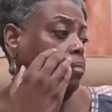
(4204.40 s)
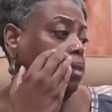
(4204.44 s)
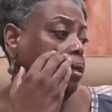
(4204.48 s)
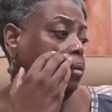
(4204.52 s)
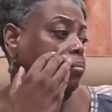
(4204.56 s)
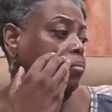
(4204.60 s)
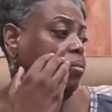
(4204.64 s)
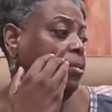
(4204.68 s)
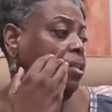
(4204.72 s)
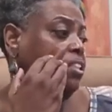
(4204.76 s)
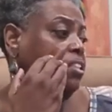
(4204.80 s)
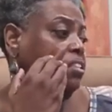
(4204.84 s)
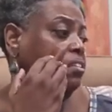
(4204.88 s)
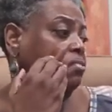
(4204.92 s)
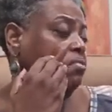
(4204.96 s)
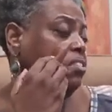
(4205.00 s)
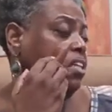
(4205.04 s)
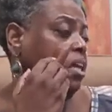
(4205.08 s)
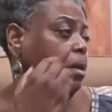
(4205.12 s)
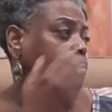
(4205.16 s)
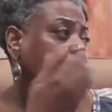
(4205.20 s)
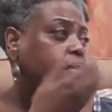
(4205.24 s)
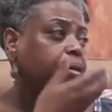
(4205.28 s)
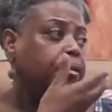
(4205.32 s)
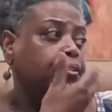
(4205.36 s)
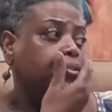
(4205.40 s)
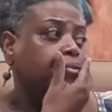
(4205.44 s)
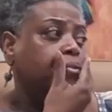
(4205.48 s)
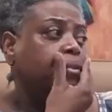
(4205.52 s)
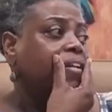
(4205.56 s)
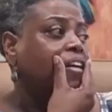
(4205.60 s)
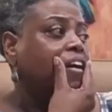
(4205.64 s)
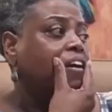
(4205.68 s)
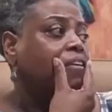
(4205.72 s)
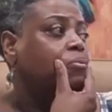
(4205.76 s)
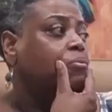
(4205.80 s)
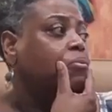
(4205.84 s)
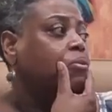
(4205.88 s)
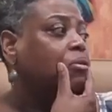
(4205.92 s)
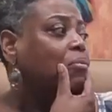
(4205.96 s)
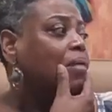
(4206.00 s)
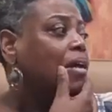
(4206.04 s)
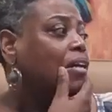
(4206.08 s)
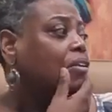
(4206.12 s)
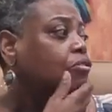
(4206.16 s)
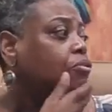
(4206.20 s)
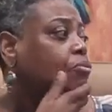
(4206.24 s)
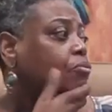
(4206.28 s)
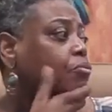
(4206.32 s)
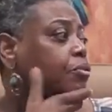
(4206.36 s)
And plus, on top of that, you ain't got to worry
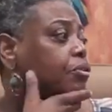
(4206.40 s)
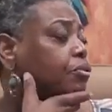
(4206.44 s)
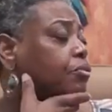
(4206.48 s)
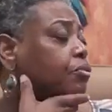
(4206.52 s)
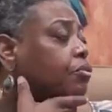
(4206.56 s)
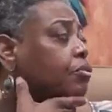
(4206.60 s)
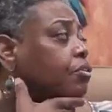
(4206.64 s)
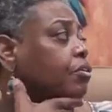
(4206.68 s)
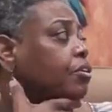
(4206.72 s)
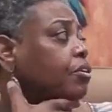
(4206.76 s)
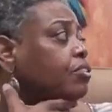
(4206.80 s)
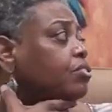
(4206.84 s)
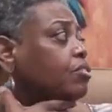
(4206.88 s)
about no rental car,